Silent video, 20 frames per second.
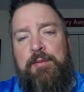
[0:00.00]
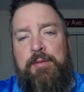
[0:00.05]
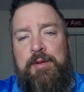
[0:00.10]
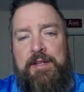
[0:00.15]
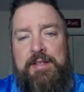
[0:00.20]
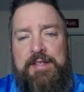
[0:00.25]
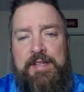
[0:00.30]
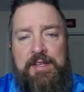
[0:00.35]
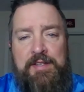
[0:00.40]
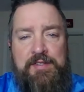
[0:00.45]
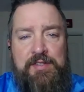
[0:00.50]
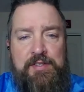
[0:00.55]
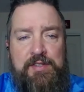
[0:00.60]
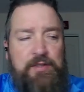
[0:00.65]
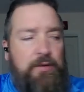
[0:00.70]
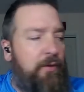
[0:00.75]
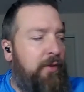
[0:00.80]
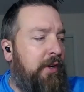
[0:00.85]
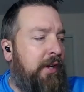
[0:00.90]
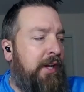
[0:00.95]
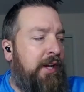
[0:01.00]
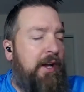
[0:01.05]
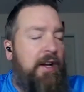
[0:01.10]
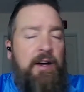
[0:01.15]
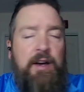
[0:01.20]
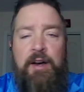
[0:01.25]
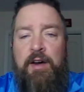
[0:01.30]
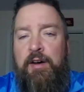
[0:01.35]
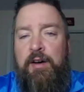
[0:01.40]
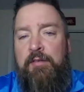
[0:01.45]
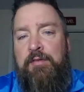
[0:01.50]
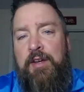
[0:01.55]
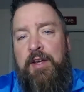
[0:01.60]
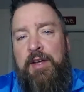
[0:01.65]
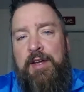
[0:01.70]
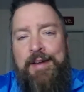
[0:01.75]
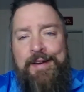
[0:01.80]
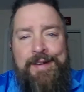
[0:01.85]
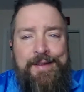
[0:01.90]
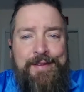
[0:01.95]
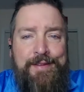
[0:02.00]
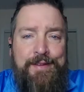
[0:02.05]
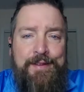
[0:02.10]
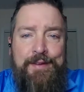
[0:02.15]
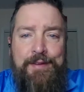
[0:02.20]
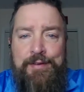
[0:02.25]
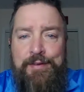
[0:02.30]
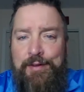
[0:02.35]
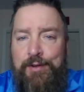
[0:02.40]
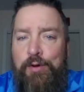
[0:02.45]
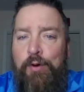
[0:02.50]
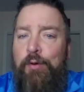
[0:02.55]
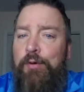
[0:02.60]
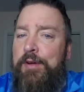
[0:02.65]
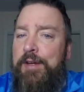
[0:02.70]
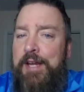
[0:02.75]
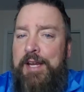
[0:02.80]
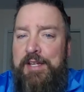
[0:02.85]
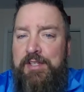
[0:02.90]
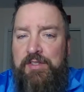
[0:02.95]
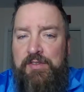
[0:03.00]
but it tells the story of the golden age